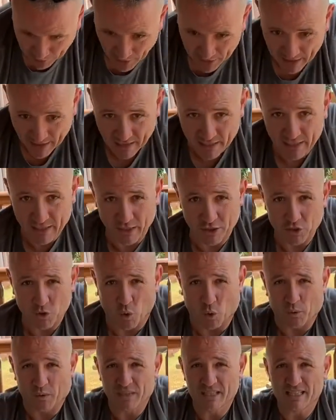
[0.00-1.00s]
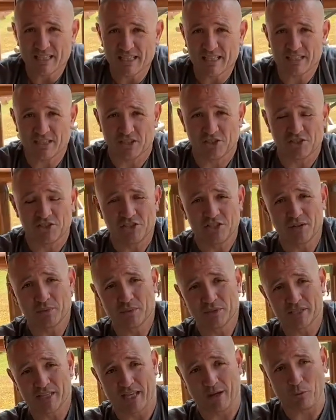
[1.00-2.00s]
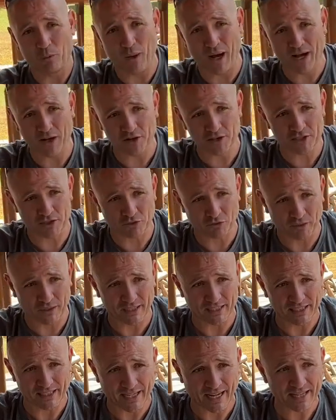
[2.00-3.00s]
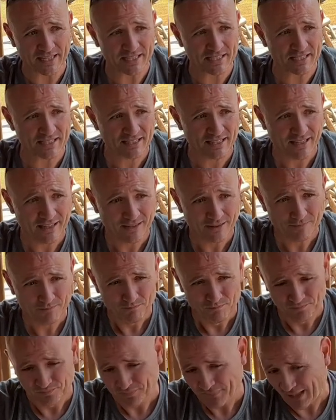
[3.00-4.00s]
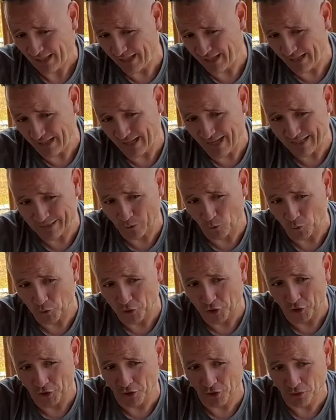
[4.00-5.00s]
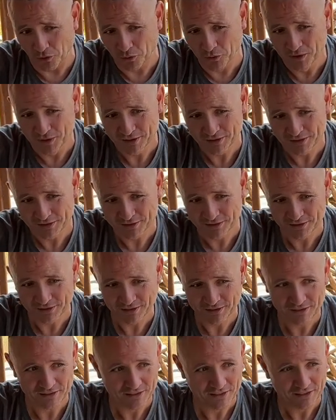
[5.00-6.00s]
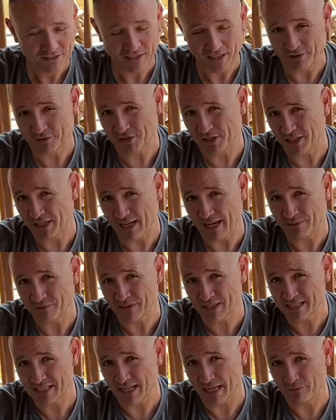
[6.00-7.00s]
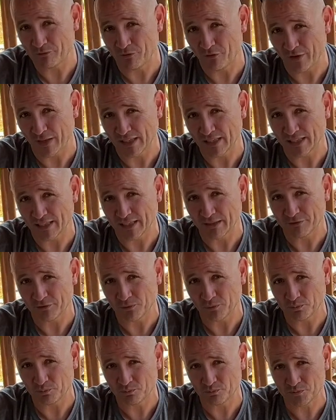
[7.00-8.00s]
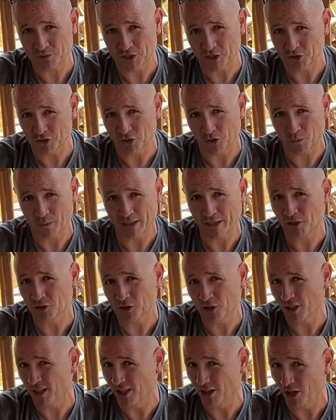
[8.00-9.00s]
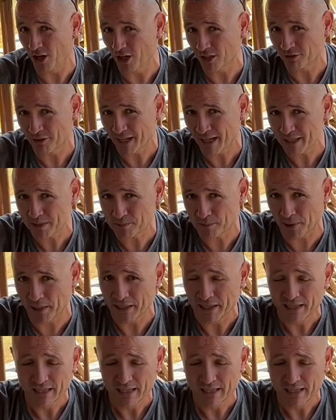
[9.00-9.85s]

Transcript: the Indian touring seats, and she was like, "Wow, these are really nice." I don't know if she'd have the same feeling if she took one out on a long ride, but